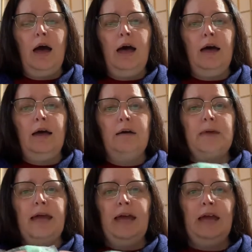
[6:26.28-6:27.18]
uh,
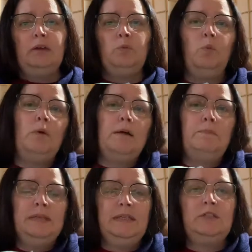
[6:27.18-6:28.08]
and what
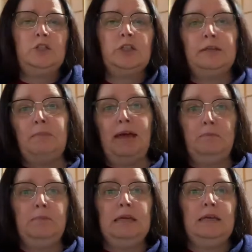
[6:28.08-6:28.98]
potentially
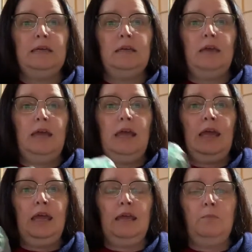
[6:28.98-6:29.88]
might be
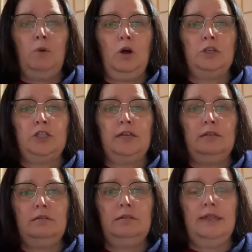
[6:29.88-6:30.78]
a
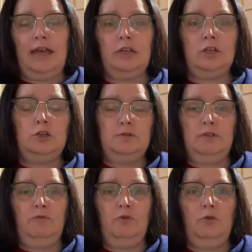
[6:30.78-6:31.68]
project that I could use
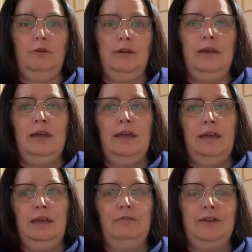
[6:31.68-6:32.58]
it for
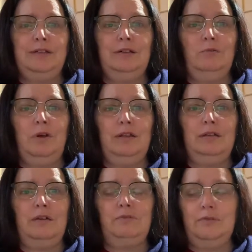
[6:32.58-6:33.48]
if I did it well
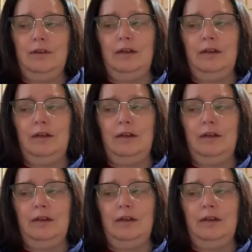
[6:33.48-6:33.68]
enough.